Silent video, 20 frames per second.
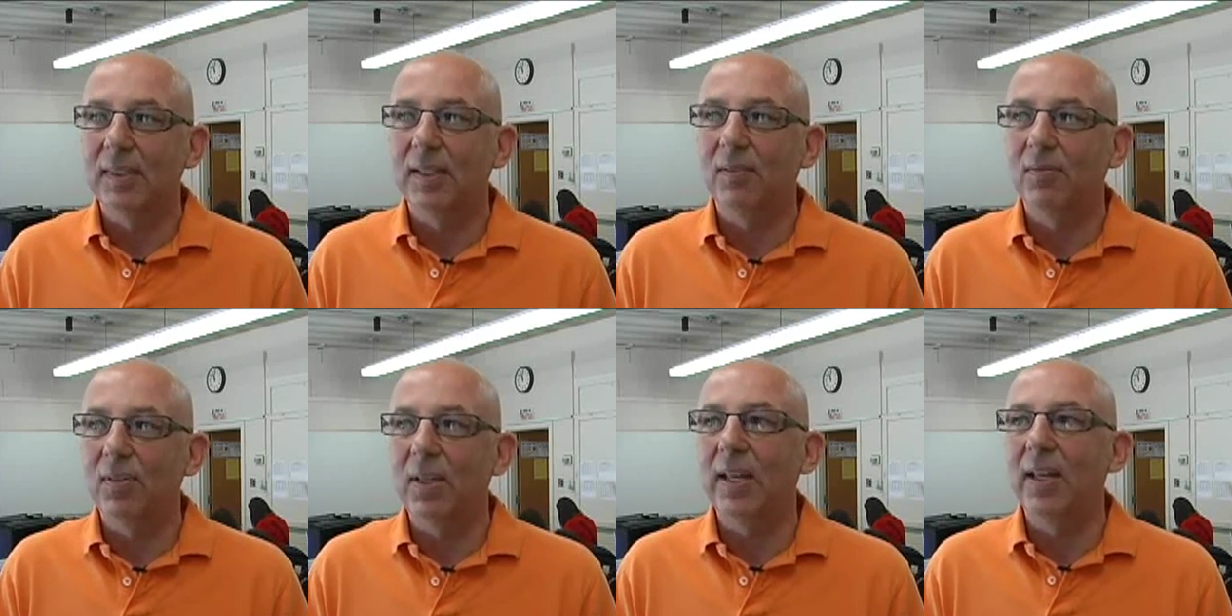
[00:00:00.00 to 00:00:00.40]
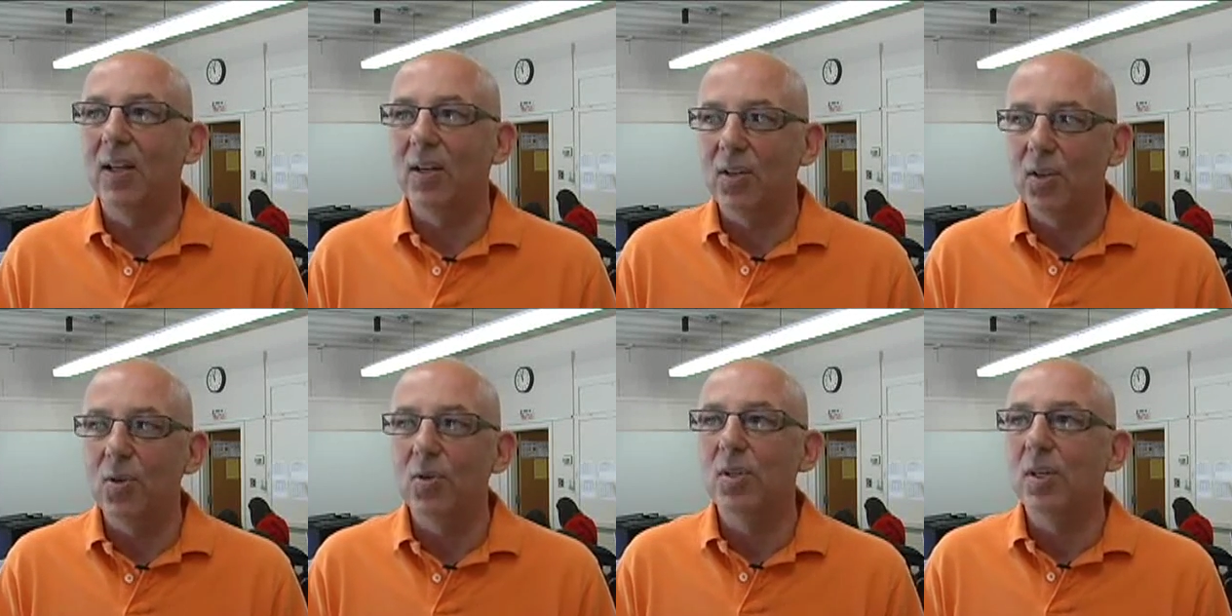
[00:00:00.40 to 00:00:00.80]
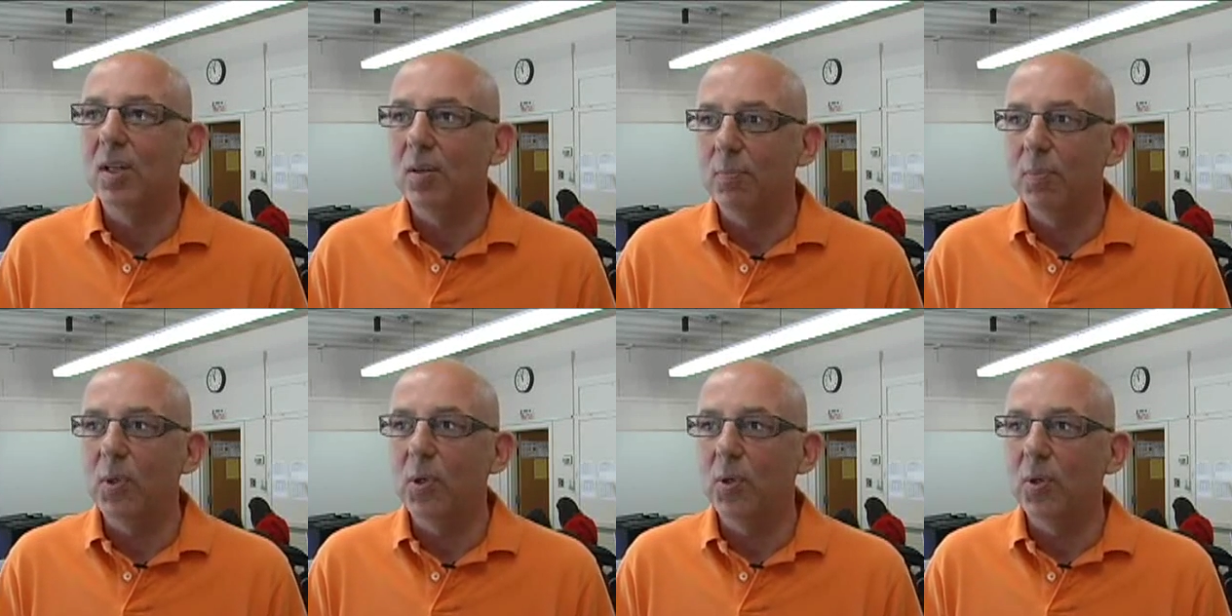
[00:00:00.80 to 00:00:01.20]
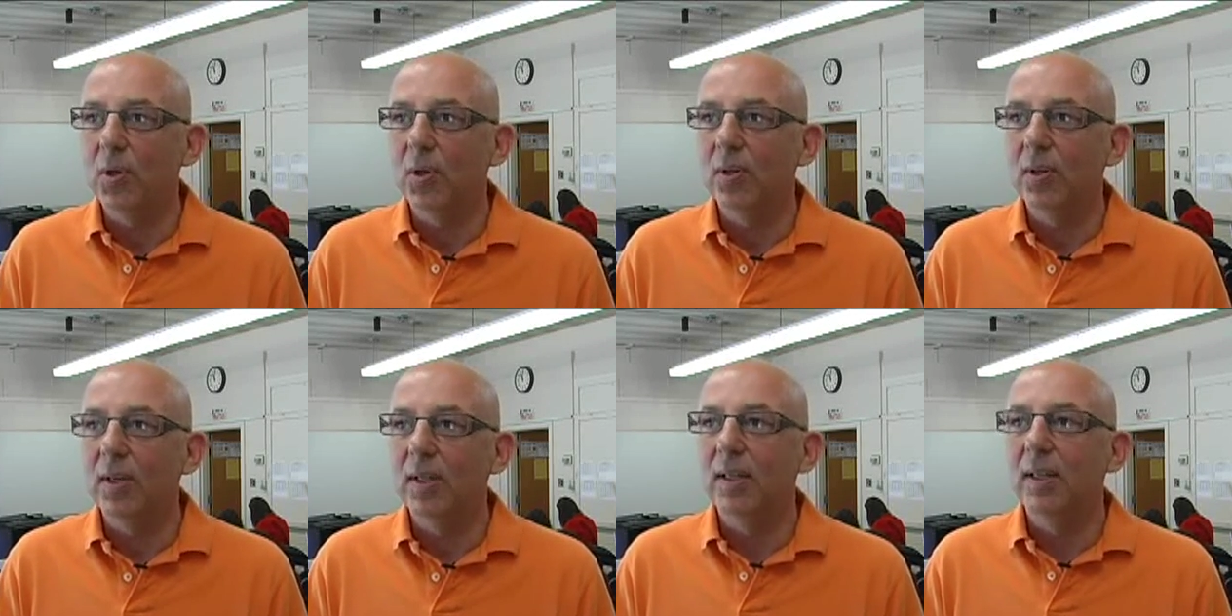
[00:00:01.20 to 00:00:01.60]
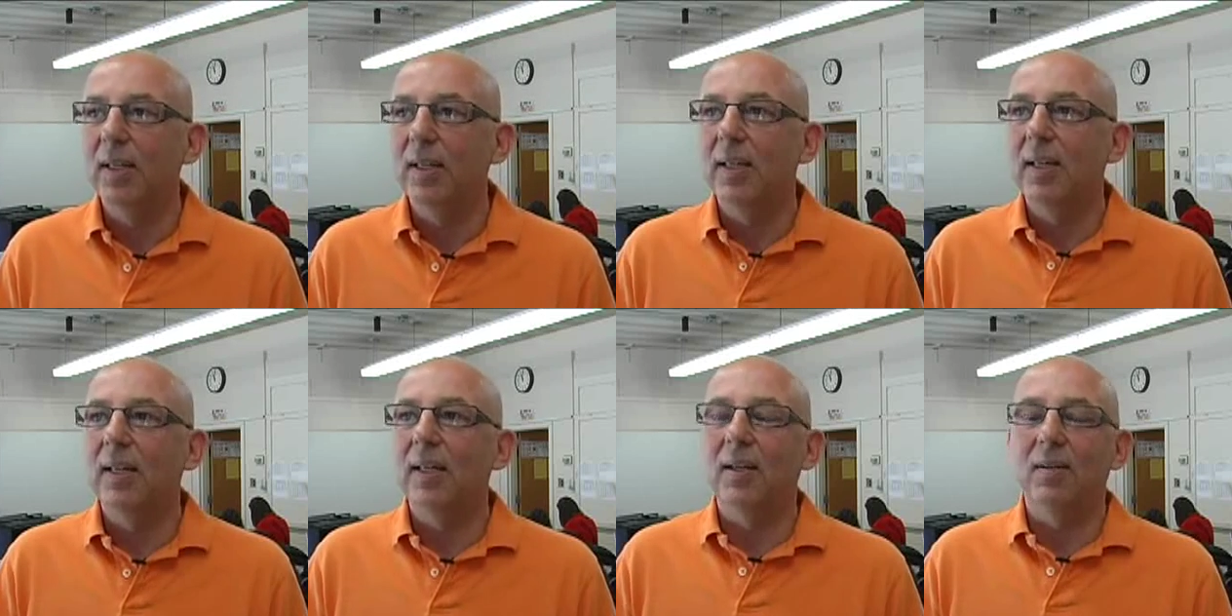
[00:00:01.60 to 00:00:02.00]
if they can use a computer,
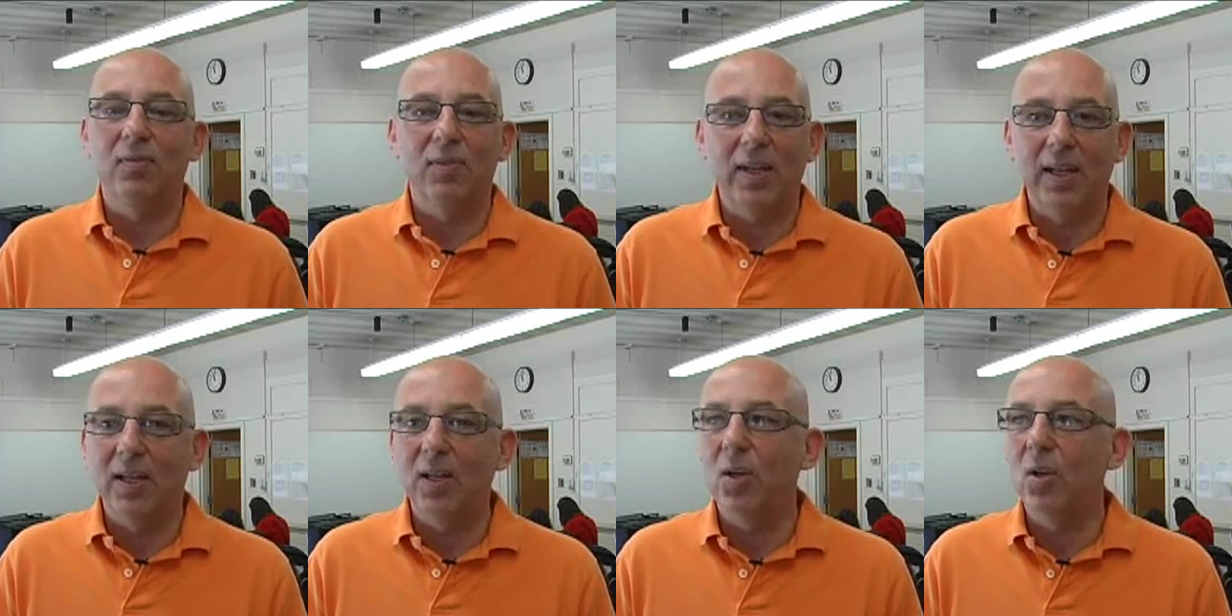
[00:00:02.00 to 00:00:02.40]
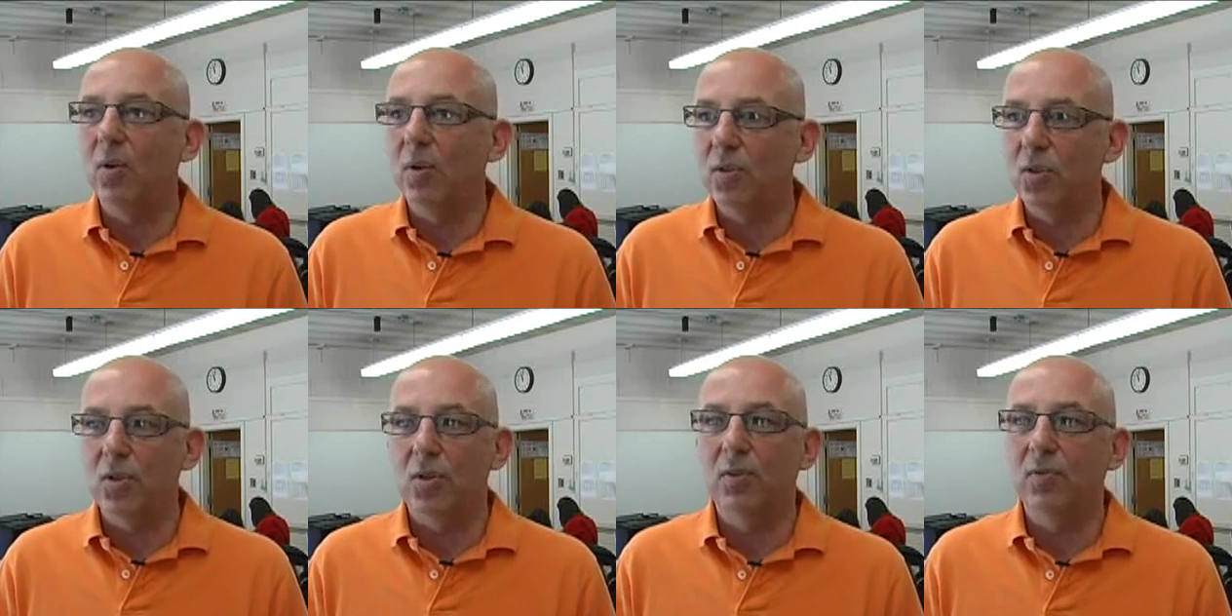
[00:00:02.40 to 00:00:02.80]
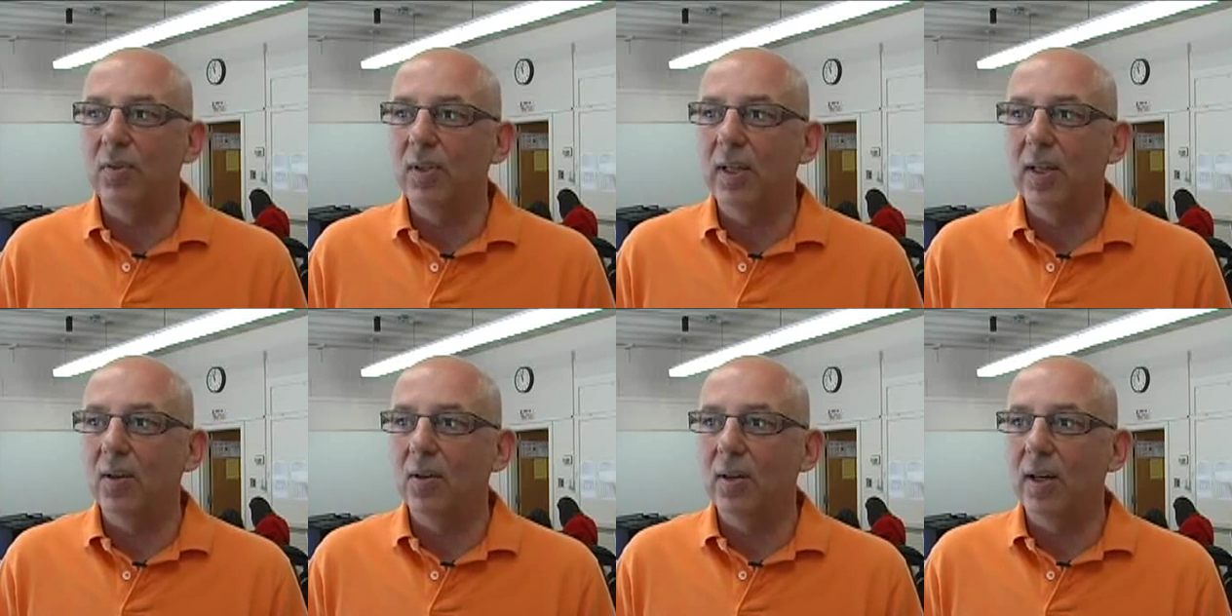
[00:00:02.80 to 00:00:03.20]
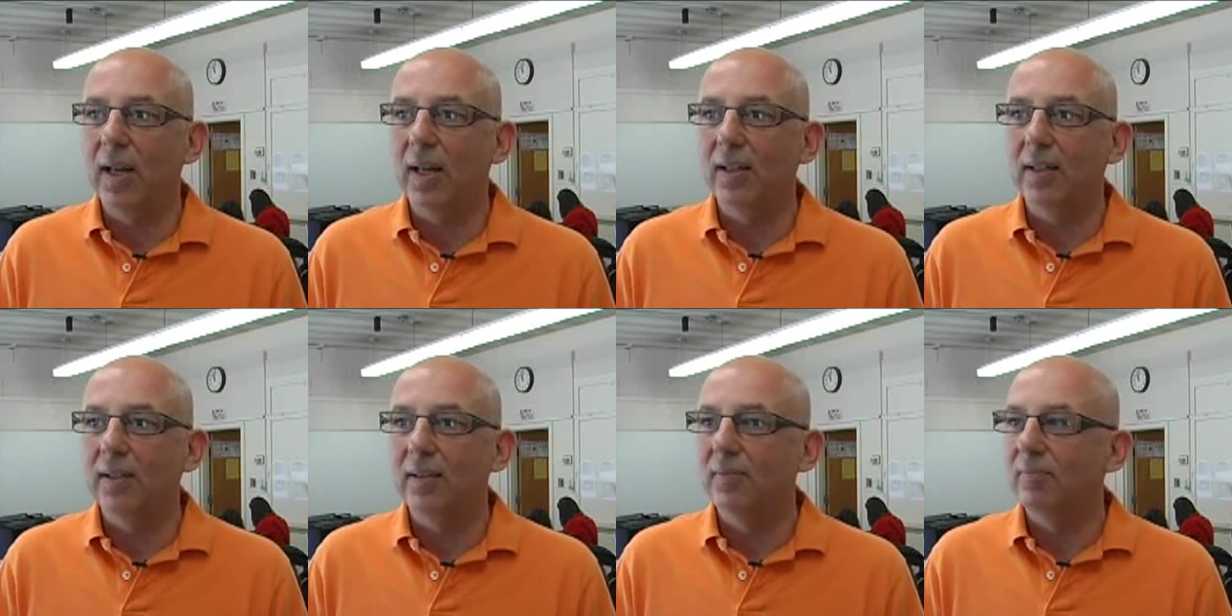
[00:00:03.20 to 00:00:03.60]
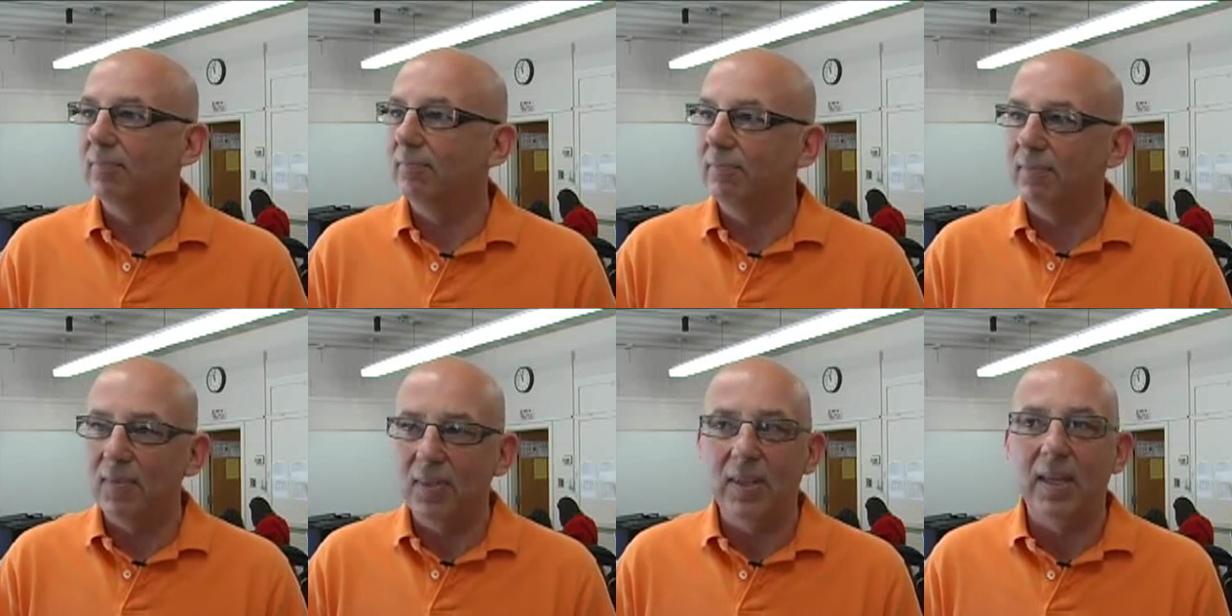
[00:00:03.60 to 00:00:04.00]
if they can surf the internet,
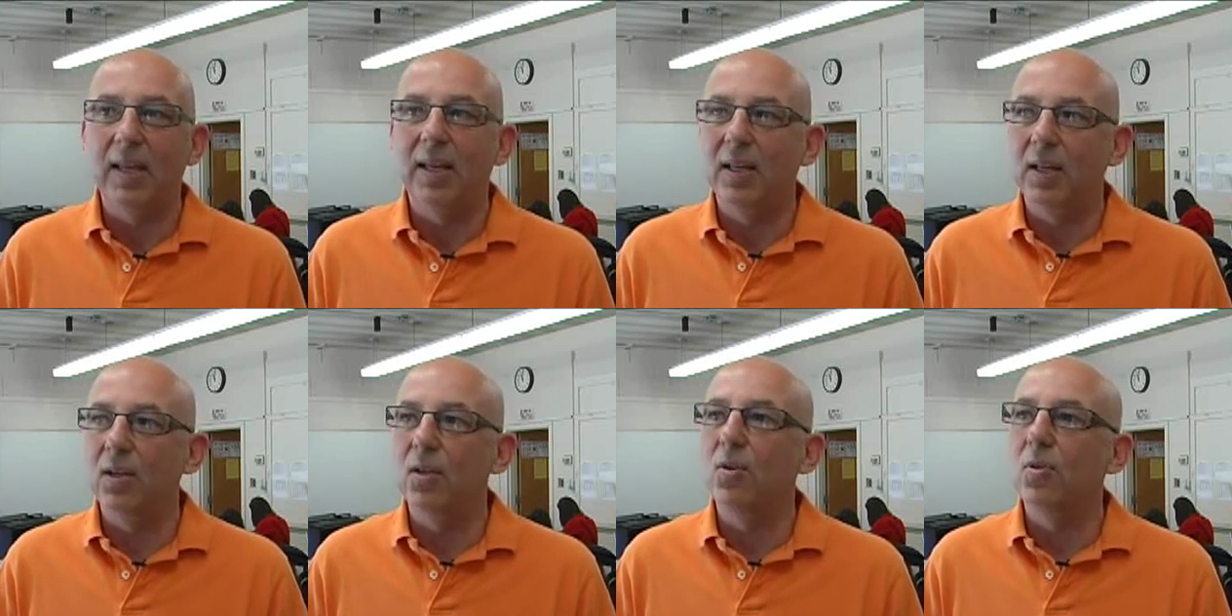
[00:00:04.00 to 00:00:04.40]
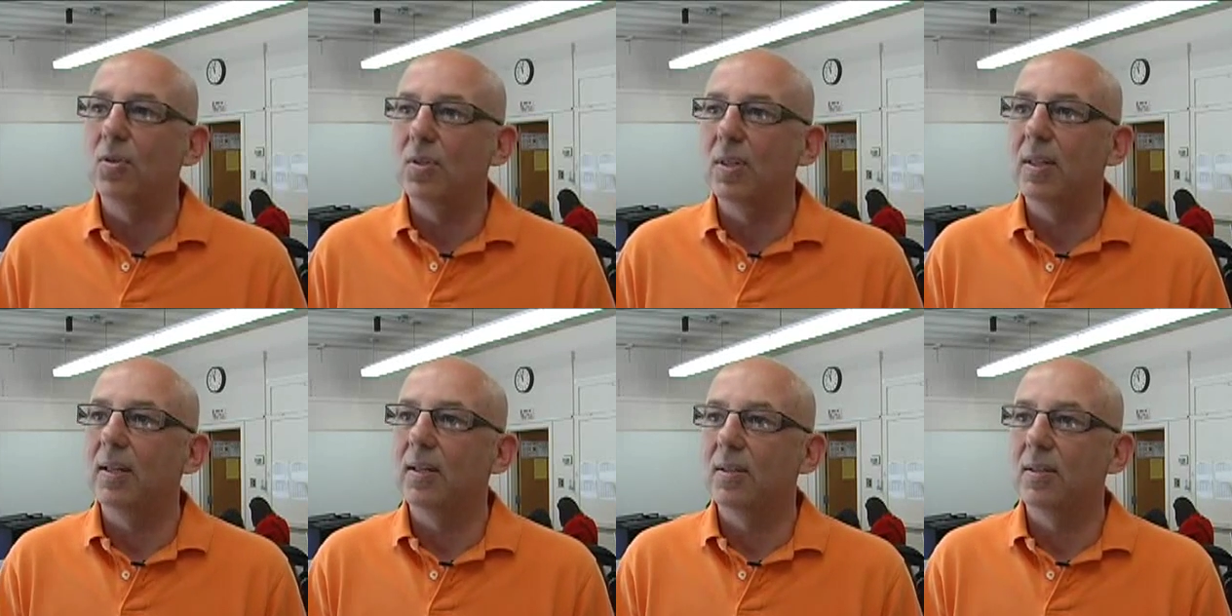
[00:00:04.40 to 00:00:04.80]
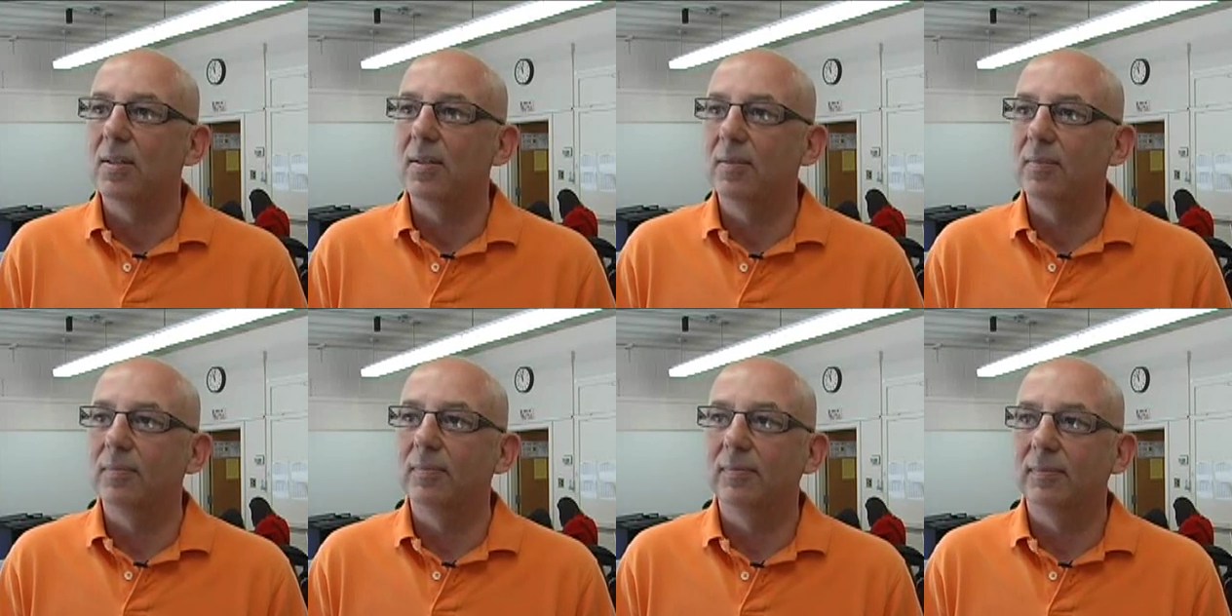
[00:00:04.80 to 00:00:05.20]
they can use this.